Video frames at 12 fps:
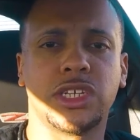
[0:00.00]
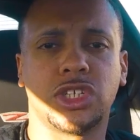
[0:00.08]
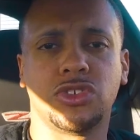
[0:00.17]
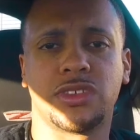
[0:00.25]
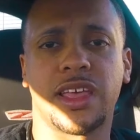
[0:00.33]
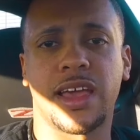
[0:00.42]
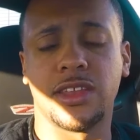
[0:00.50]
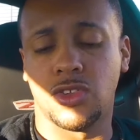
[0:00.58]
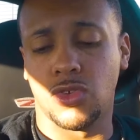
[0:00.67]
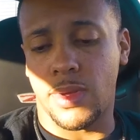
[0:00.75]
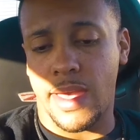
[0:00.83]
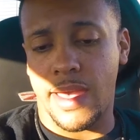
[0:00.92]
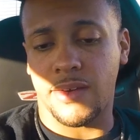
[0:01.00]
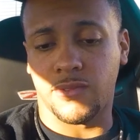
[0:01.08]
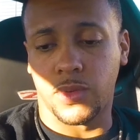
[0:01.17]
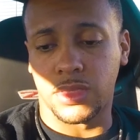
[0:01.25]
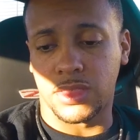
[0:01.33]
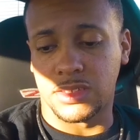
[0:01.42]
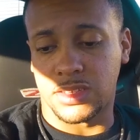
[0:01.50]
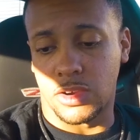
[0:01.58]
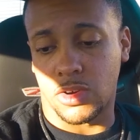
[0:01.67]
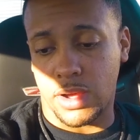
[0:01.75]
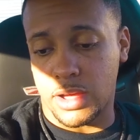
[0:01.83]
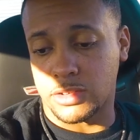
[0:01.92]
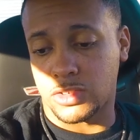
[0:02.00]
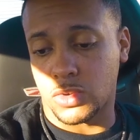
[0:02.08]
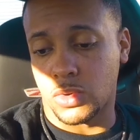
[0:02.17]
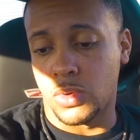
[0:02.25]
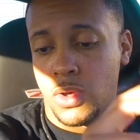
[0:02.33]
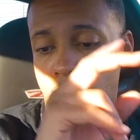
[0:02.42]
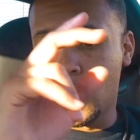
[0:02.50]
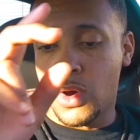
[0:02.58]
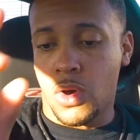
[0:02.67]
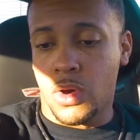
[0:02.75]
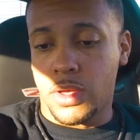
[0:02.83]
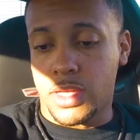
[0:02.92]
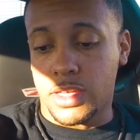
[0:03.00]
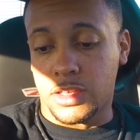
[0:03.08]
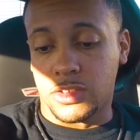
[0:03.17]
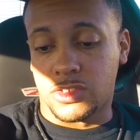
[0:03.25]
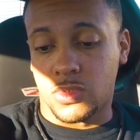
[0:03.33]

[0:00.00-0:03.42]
issues that I do have with the center console is,